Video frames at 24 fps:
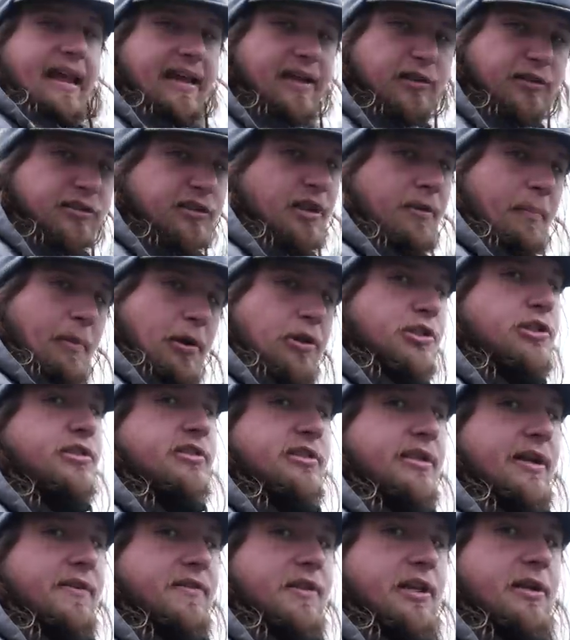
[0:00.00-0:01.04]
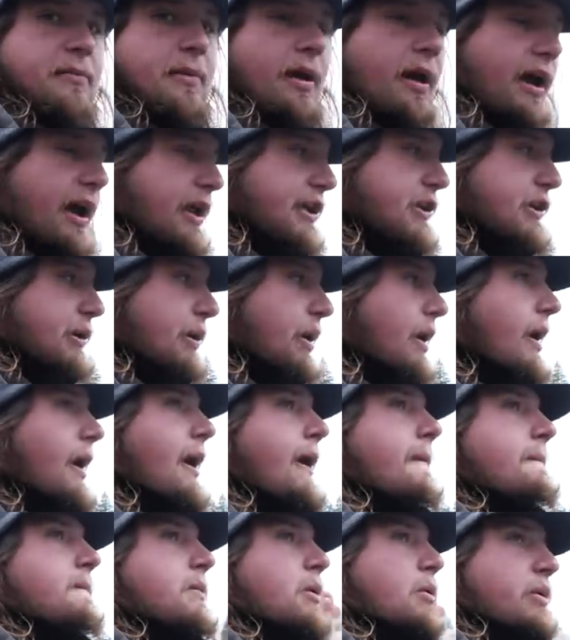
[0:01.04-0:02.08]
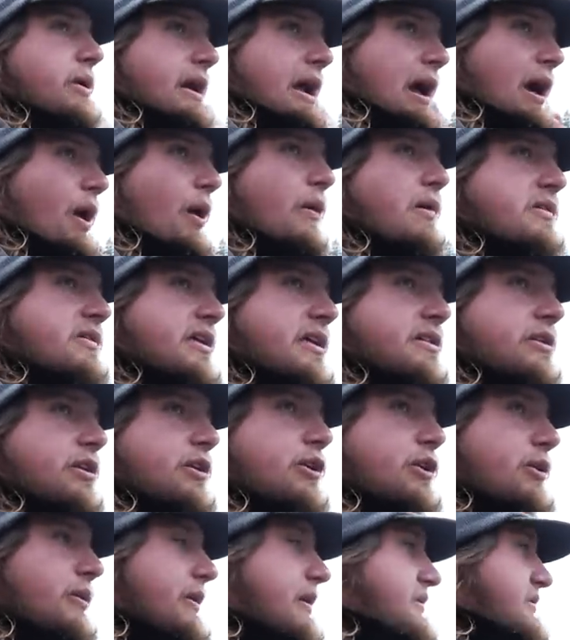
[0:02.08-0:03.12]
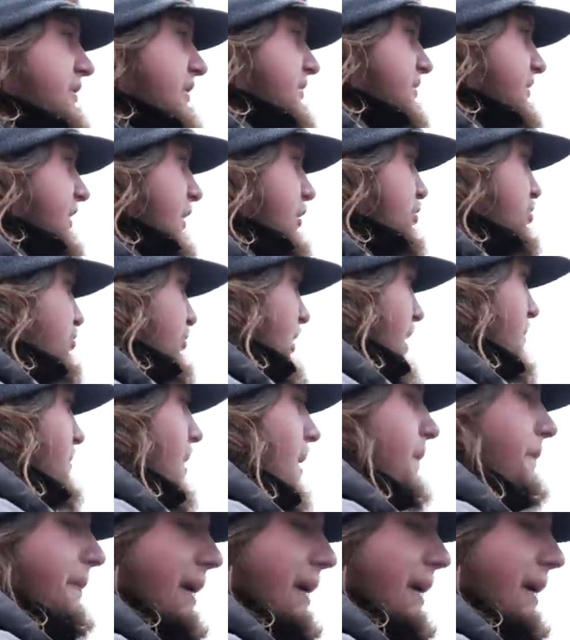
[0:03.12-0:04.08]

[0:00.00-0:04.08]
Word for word: tangled in the bushes and everything behind you, but what I always like to do is accentuate my